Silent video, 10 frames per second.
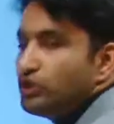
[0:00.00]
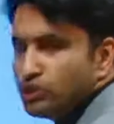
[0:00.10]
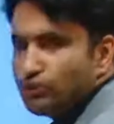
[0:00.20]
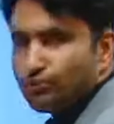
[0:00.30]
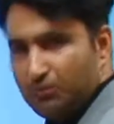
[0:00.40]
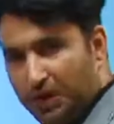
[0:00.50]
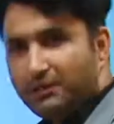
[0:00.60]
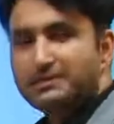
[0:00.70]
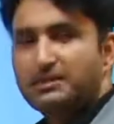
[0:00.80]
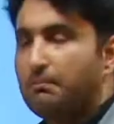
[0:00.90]
2.
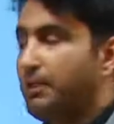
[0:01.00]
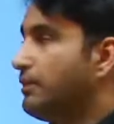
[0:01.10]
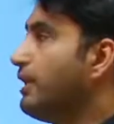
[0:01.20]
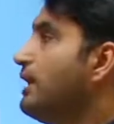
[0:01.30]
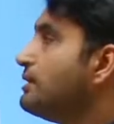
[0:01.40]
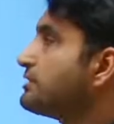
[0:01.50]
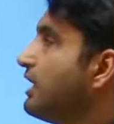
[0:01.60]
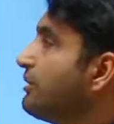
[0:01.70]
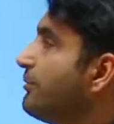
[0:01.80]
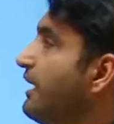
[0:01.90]
Really simple.
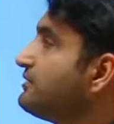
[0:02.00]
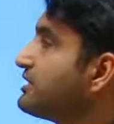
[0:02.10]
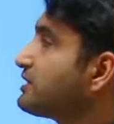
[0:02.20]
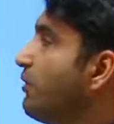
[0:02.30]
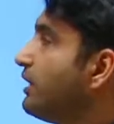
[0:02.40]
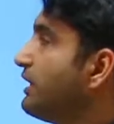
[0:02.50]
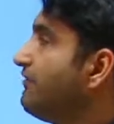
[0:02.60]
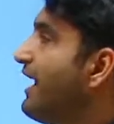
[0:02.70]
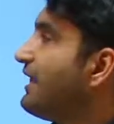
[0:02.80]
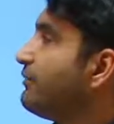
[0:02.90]
Tell me about this one.
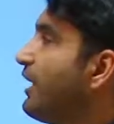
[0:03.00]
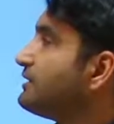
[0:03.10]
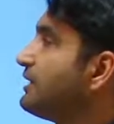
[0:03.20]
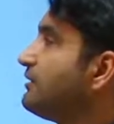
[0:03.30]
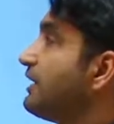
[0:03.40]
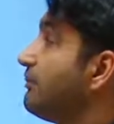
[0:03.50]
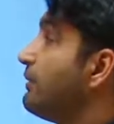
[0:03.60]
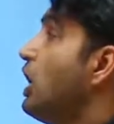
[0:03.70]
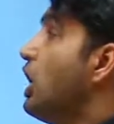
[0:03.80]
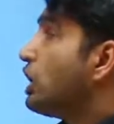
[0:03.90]
Evaluate the limit.